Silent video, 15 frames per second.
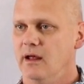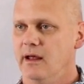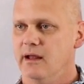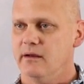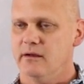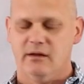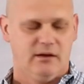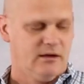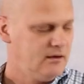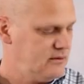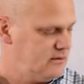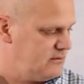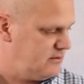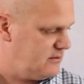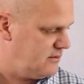and uh,
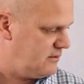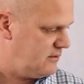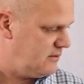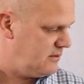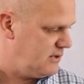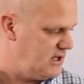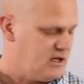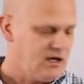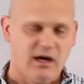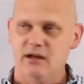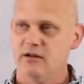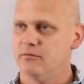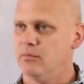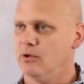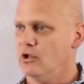he kind
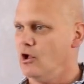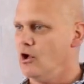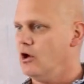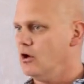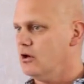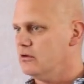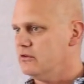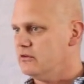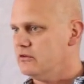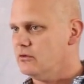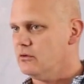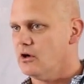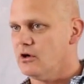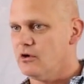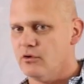of belonged
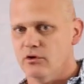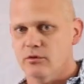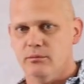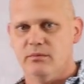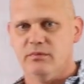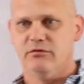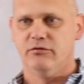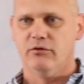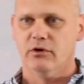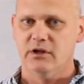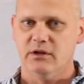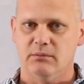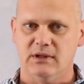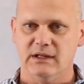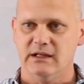to our group before
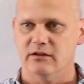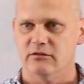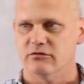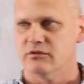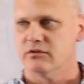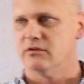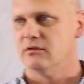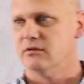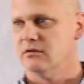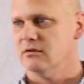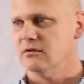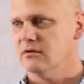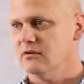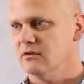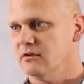he believed,
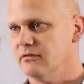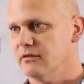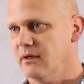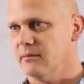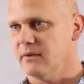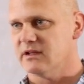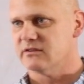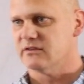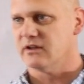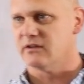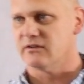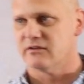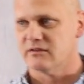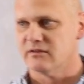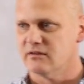if that makes
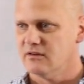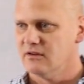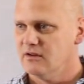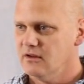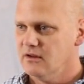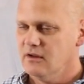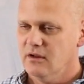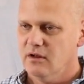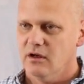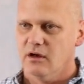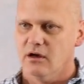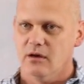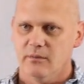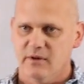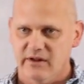sense. Mm-hmm
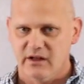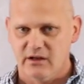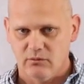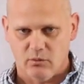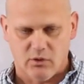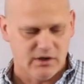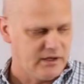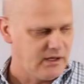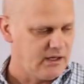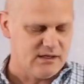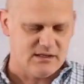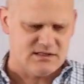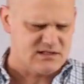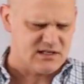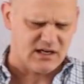um, and then one day
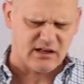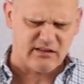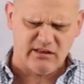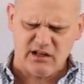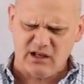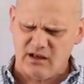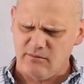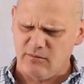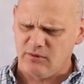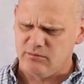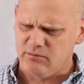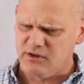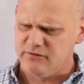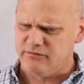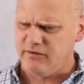he said, I think
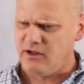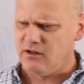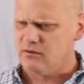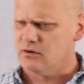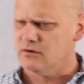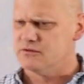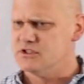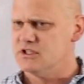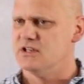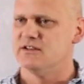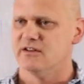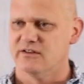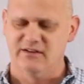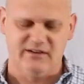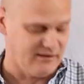I'm a follower of
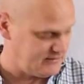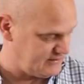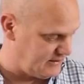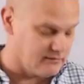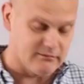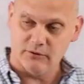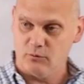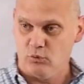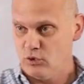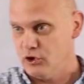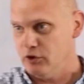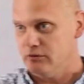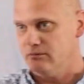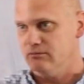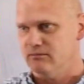Jesus.
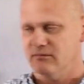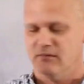Good.